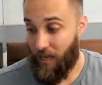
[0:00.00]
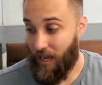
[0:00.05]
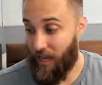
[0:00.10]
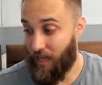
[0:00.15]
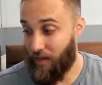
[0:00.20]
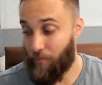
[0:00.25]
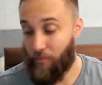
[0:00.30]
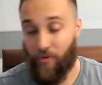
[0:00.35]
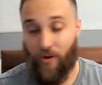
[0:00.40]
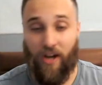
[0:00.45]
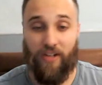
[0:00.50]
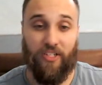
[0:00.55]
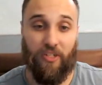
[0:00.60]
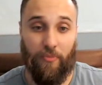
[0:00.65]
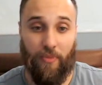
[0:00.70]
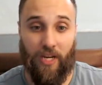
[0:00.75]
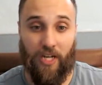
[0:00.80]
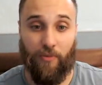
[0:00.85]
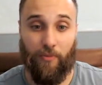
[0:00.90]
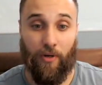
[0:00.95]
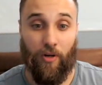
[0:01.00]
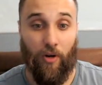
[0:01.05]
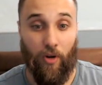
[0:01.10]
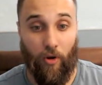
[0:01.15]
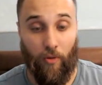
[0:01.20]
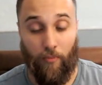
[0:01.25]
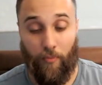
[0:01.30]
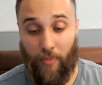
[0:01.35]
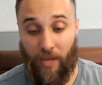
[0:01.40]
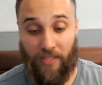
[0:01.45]
and project management,
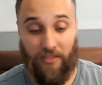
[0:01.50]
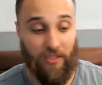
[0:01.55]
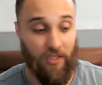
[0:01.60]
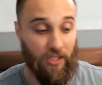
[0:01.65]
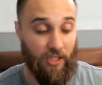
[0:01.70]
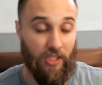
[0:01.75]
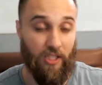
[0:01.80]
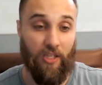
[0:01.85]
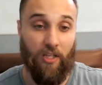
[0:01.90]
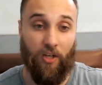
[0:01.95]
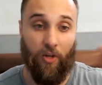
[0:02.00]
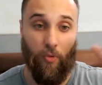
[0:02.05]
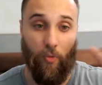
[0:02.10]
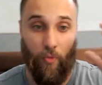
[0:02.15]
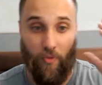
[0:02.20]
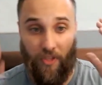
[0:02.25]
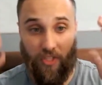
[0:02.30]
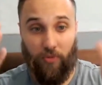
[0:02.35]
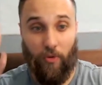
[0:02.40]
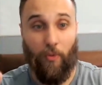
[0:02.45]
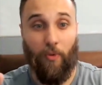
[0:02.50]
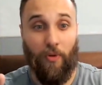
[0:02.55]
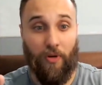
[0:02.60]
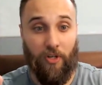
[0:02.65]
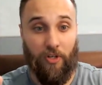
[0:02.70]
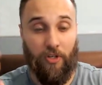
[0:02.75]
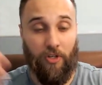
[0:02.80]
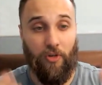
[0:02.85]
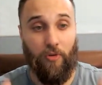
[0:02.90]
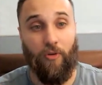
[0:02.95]
basically, this is what we want to
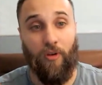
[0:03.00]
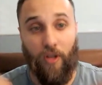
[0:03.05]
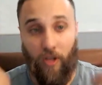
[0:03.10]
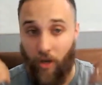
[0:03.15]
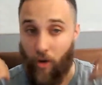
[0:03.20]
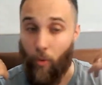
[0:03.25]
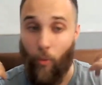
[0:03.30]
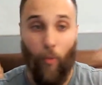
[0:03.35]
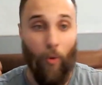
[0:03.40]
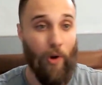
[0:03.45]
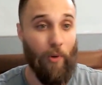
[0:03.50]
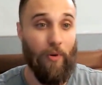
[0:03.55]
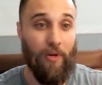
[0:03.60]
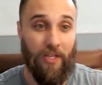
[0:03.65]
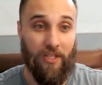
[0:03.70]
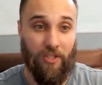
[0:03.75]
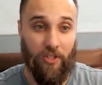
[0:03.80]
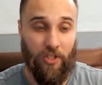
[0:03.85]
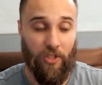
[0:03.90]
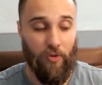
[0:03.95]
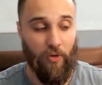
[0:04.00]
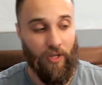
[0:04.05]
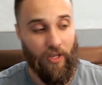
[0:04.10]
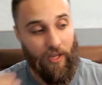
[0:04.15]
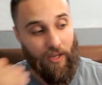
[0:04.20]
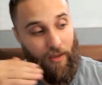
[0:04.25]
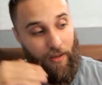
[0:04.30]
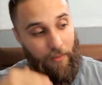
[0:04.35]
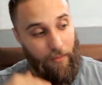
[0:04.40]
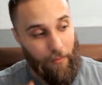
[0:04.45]
do. What do we need to do it?
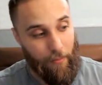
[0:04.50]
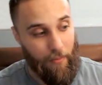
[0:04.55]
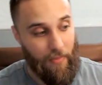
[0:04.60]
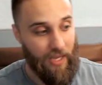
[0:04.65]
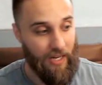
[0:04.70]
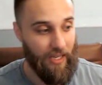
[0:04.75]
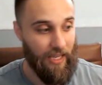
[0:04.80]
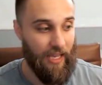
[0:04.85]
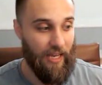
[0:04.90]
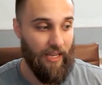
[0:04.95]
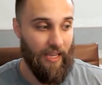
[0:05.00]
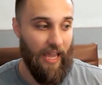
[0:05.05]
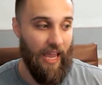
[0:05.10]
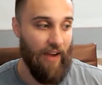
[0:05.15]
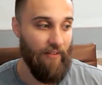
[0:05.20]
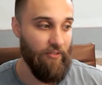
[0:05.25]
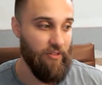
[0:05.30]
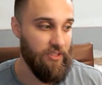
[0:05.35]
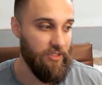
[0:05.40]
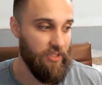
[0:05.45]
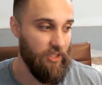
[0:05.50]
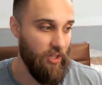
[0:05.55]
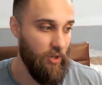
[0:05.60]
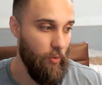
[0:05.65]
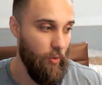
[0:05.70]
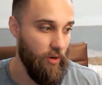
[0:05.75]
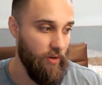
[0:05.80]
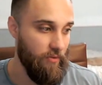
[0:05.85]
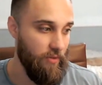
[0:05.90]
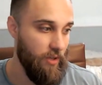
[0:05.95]
Mitigating every single
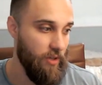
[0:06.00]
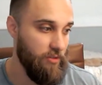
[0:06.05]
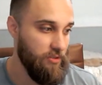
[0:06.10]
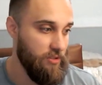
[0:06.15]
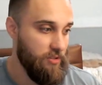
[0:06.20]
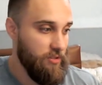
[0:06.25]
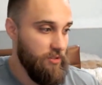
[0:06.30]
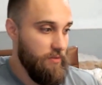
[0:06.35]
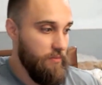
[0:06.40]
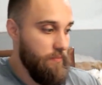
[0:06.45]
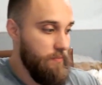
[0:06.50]
one of those.